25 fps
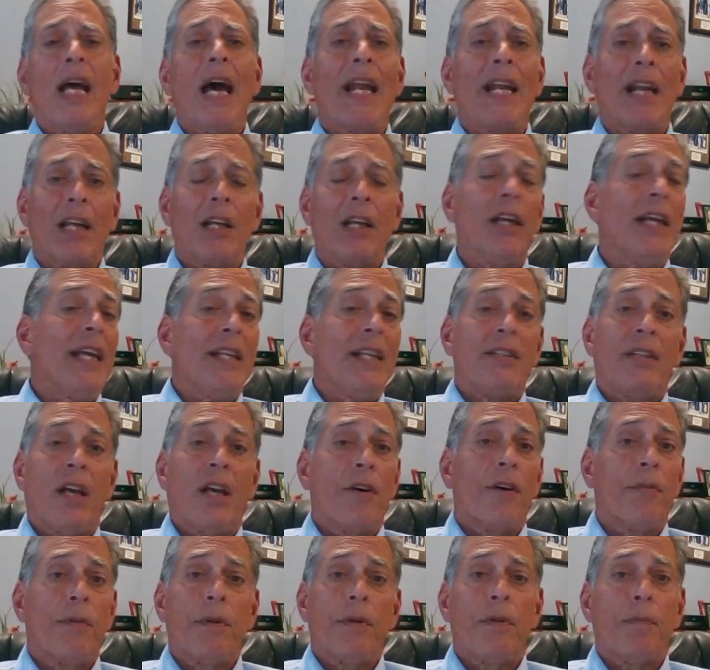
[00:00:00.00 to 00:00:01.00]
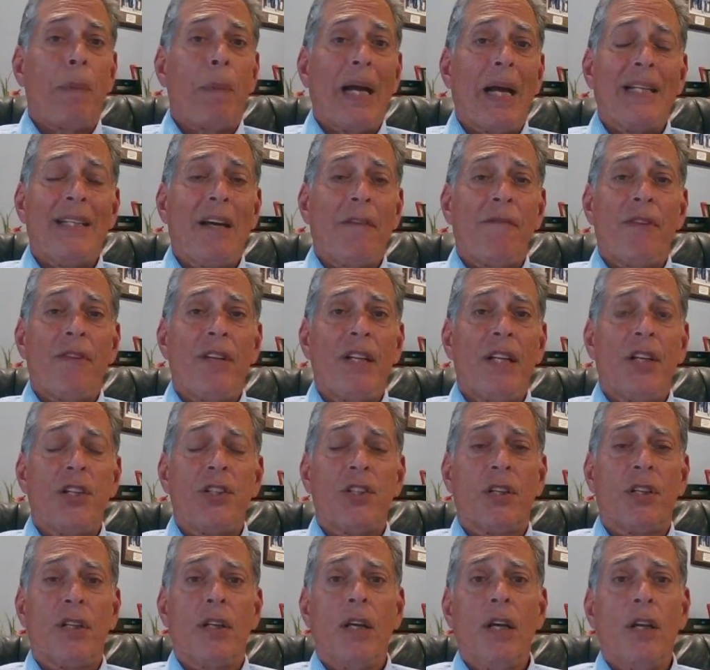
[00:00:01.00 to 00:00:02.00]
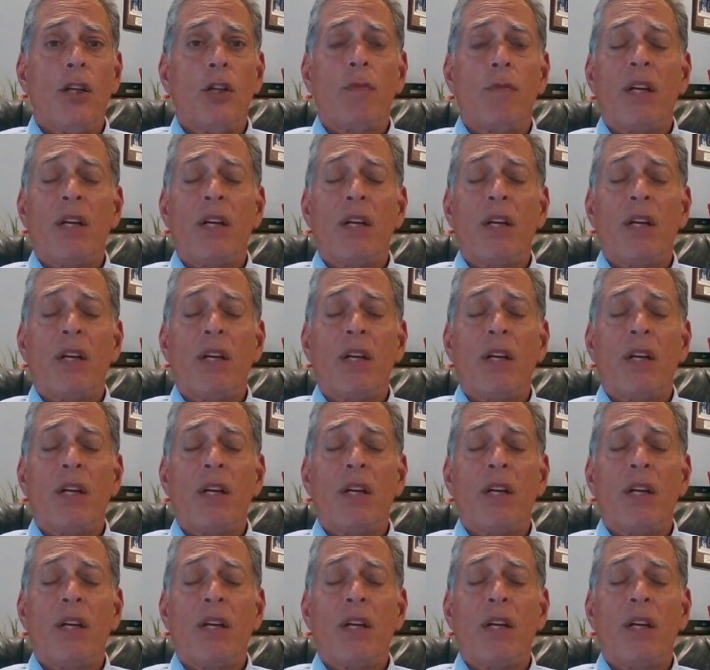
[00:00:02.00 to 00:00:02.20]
and it's going to, by definition,